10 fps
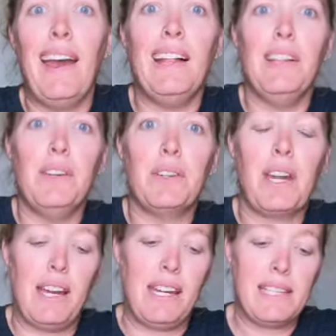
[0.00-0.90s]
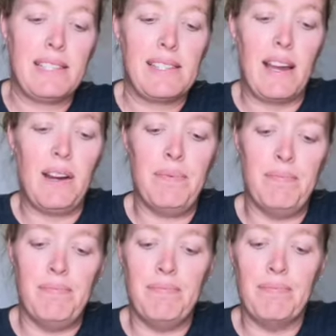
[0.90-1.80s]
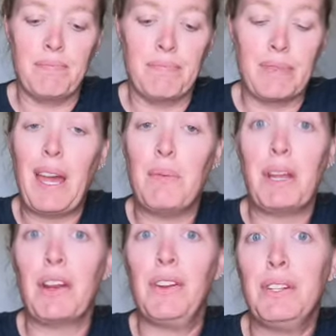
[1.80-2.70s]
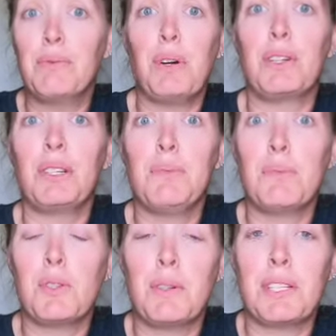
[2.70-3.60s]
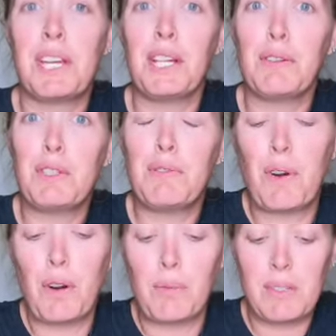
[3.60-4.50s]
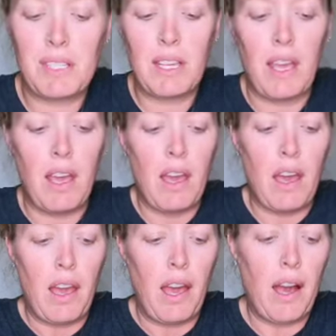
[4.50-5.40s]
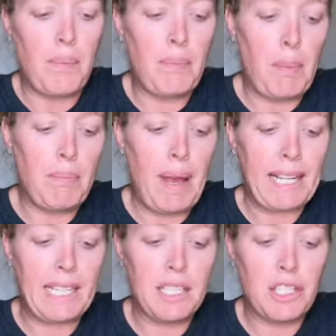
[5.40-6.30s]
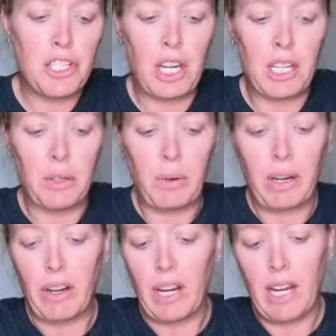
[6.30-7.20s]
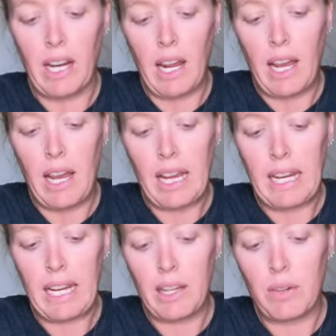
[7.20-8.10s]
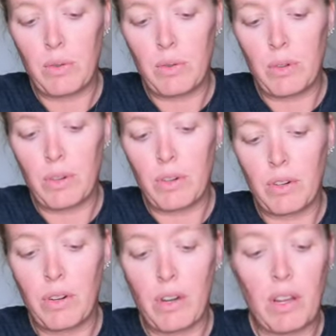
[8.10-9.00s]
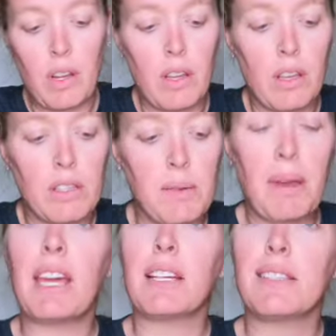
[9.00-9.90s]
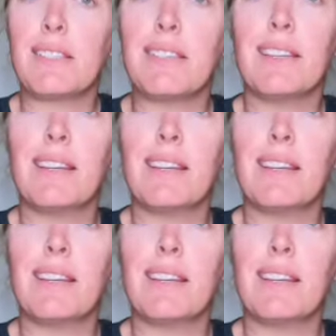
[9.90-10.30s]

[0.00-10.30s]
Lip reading: Hello guys, I'm Erin and welcome to A Tale of Two Farms. Back in January, I had ordered some eggs.